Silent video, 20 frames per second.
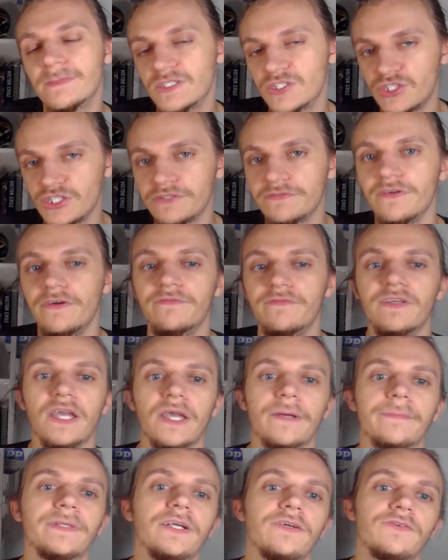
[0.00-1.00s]
she had a rough
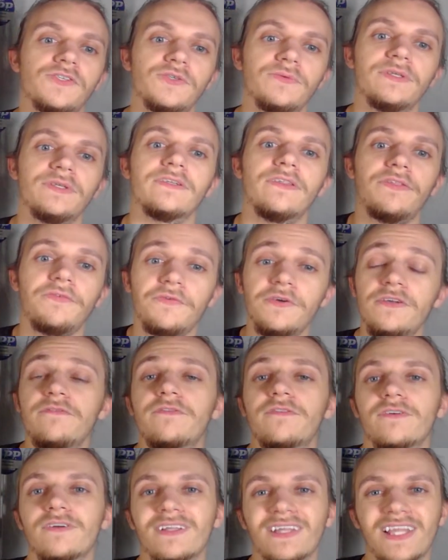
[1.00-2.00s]
game. You know, she went 3
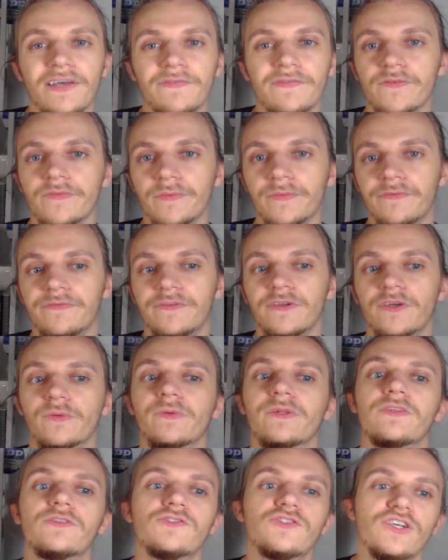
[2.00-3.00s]
for 11 from the field
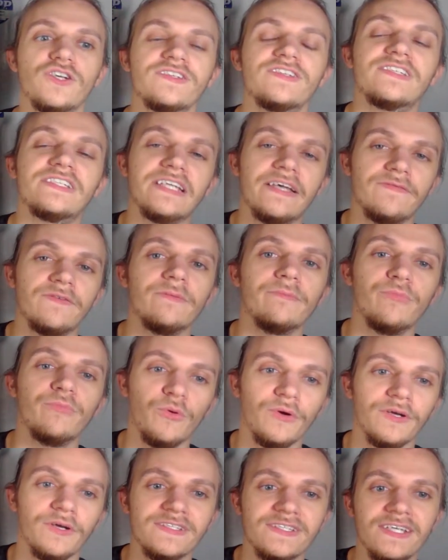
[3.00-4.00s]
with just 7
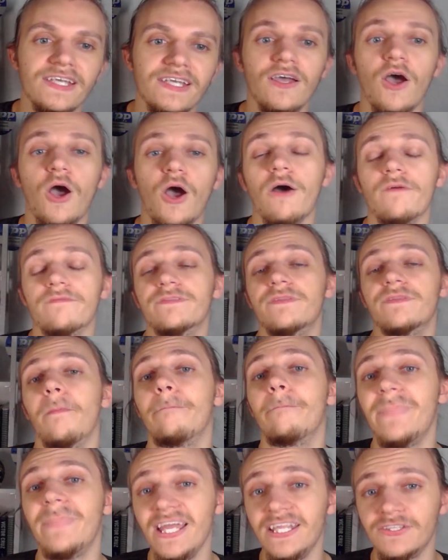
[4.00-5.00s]
points. Off the
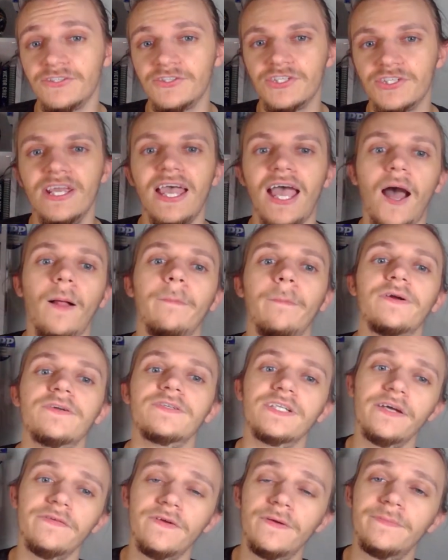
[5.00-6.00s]
bench,
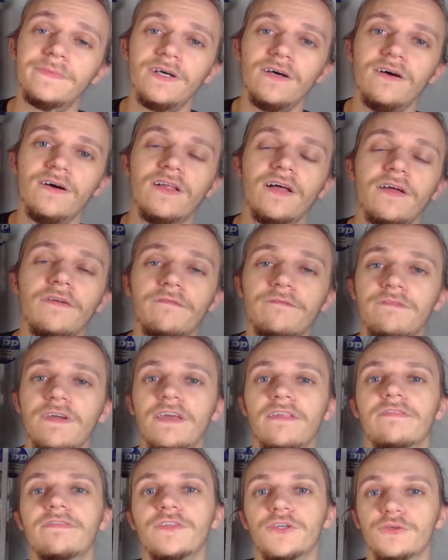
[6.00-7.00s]
Alberte Rimdahl and
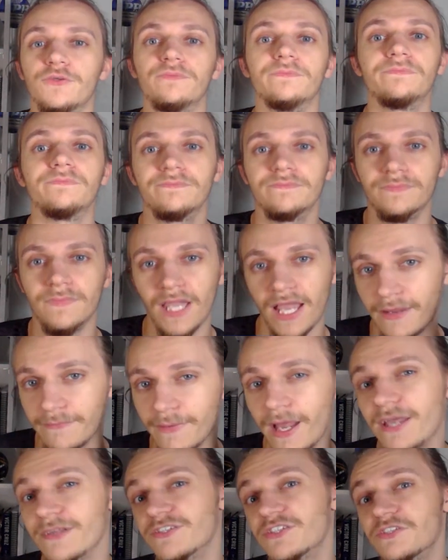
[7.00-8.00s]
Faith Duke.
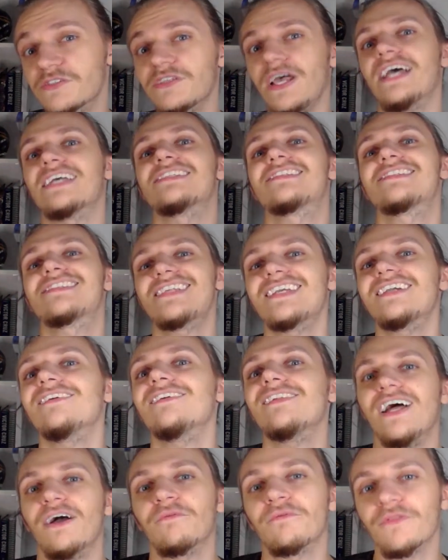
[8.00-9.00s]
I
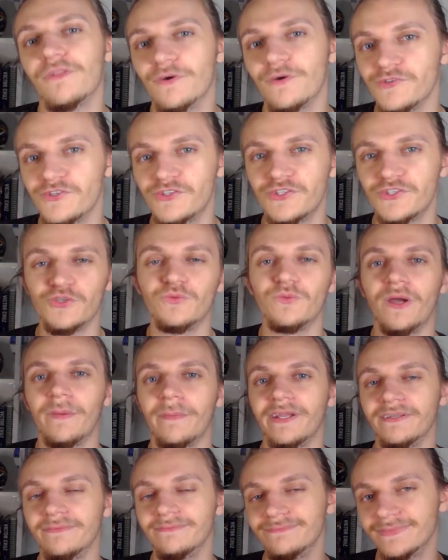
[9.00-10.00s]
single out those two
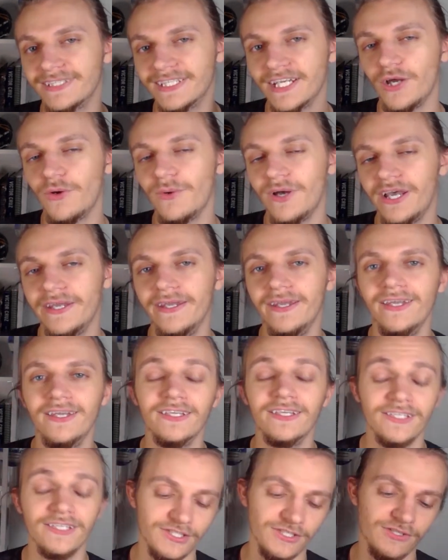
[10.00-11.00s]
women. You know why?
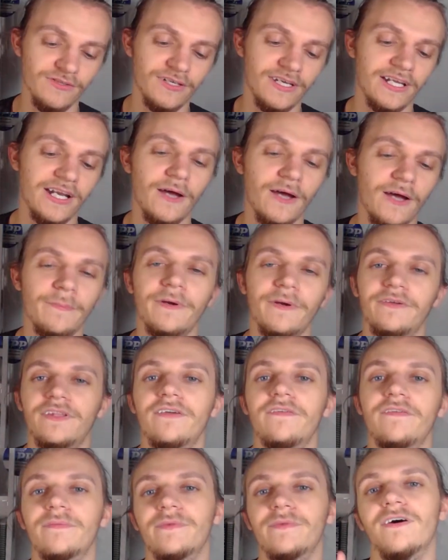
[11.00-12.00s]
Because you look at Alberte
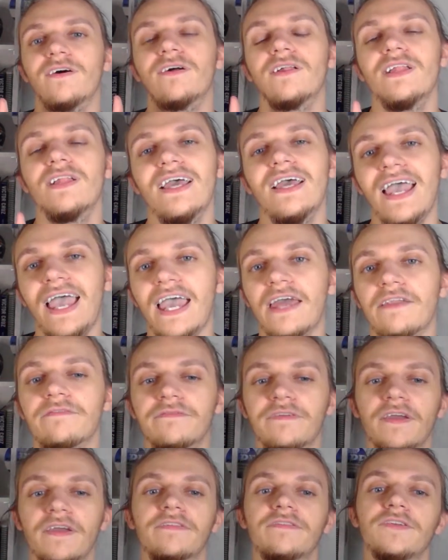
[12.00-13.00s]
Rimdahl and
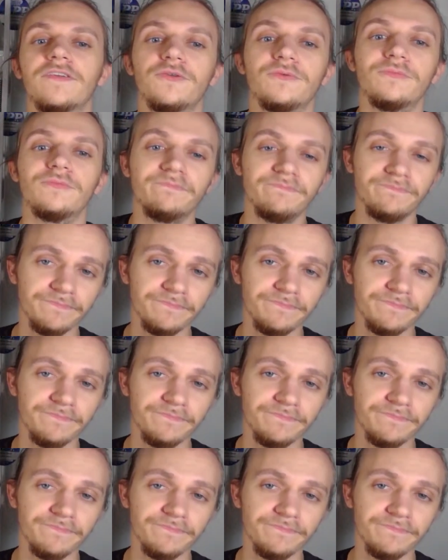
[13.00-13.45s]
Faith Duke,